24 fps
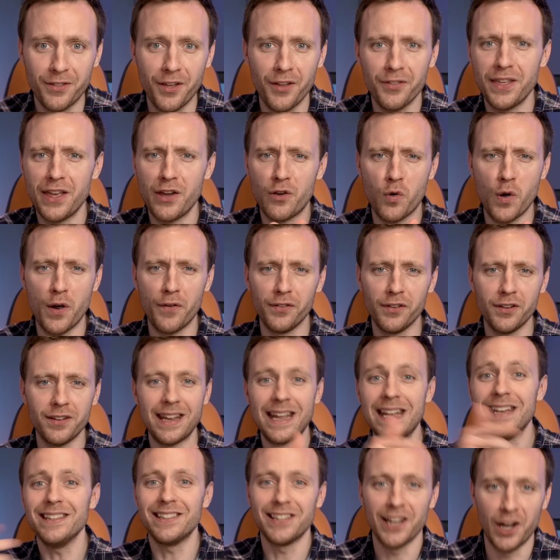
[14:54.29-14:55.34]
that the equivalent
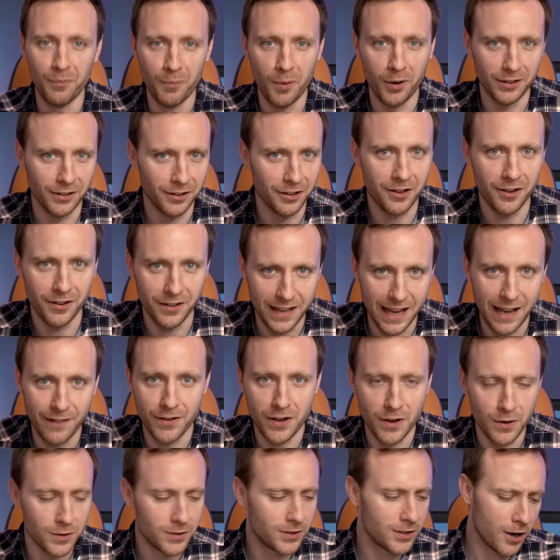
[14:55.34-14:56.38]
Intel model could give
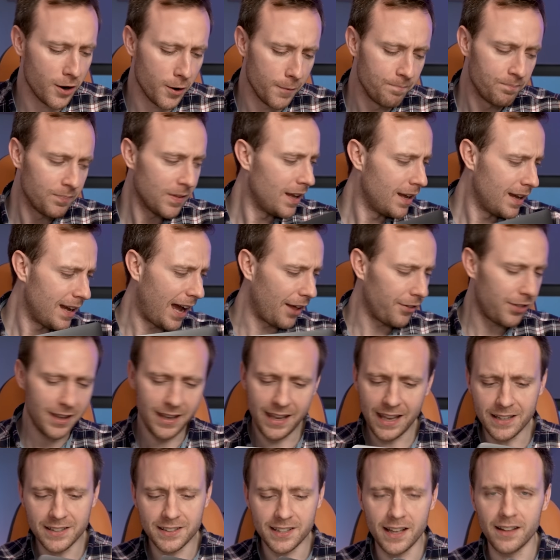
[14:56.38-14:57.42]
you. So I think
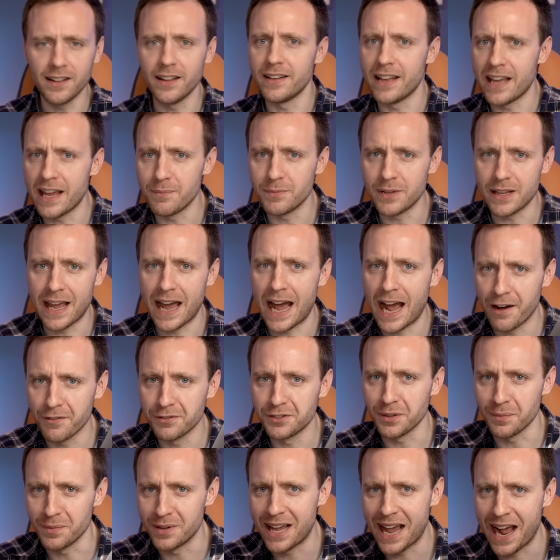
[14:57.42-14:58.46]
Intel and A M D have
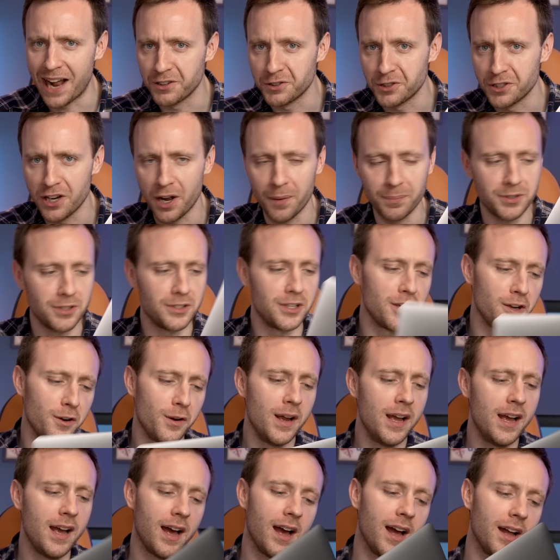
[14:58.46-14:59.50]
some catching up to
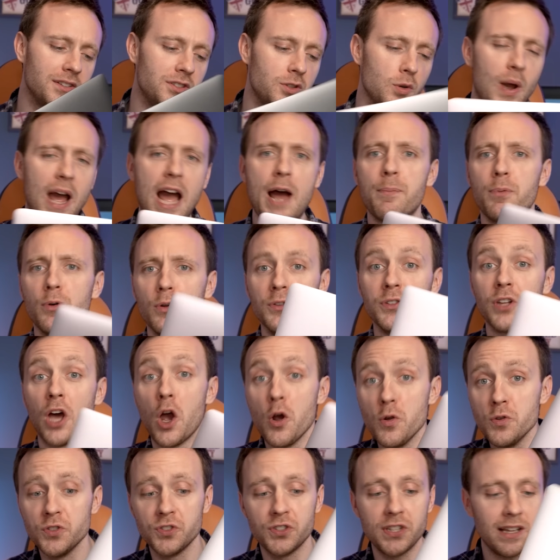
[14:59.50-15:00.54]
do uh, to Apple's
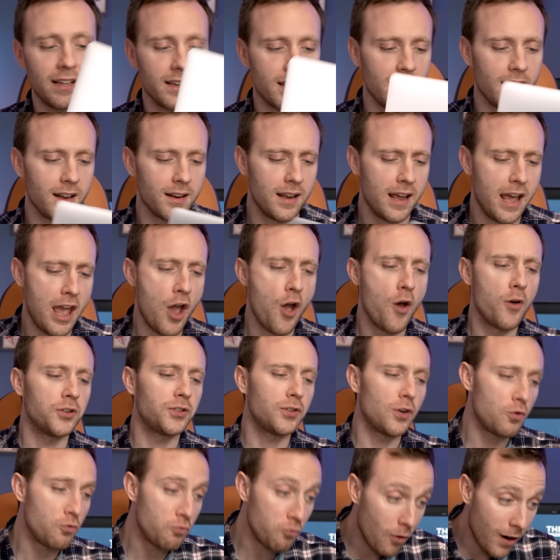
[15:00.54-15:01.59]
own silicon.
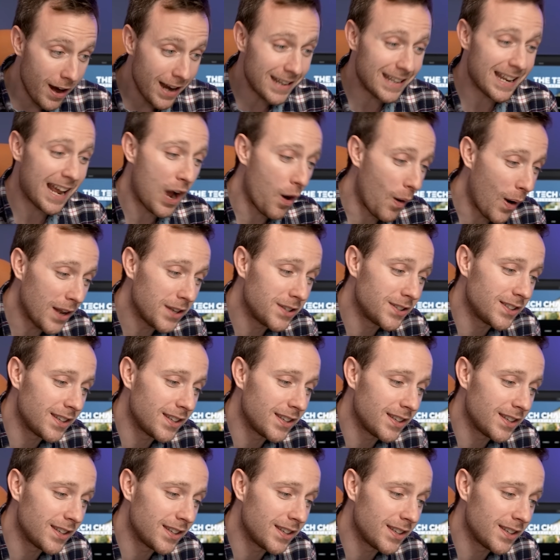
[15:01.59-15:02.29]
So right now I'd